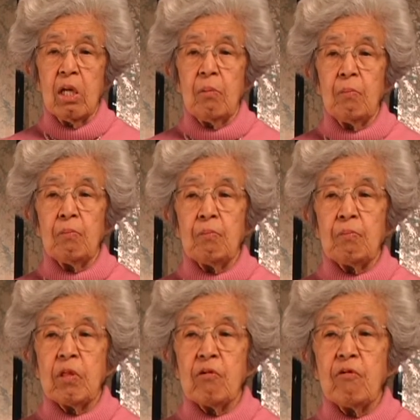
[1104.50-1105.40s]
There were
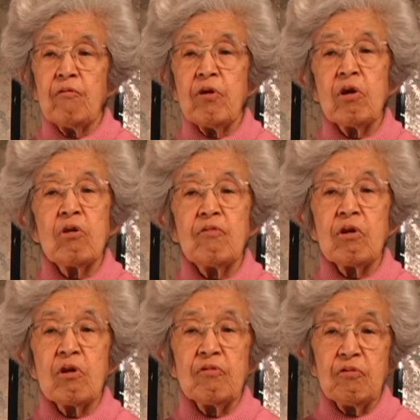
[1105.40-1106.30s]
very, very
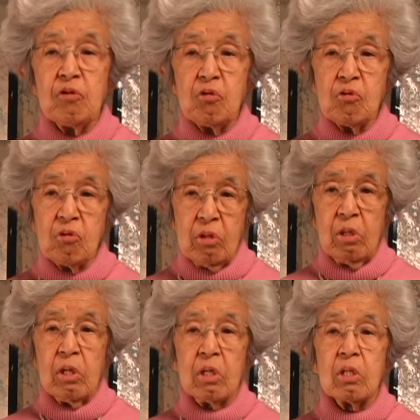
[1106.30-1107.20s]
few
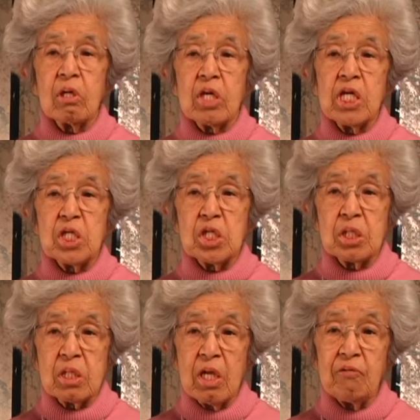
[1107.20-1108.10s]
Caucasians
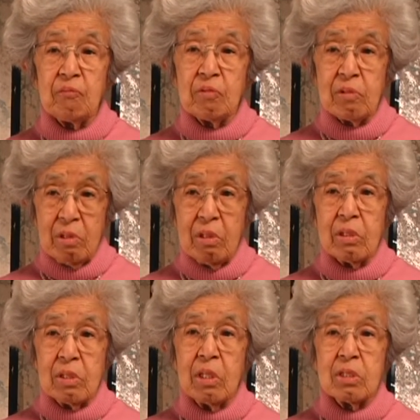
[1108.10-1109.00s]

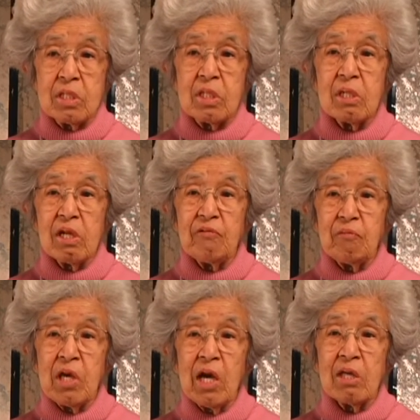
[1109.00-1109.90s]
still left behind
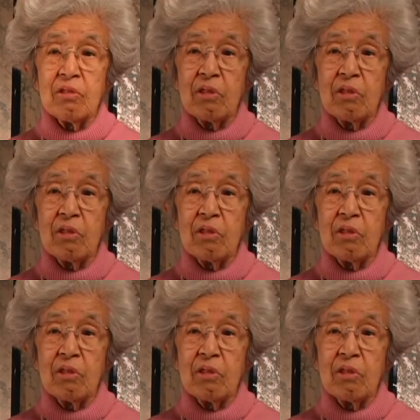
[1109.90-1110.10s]
there.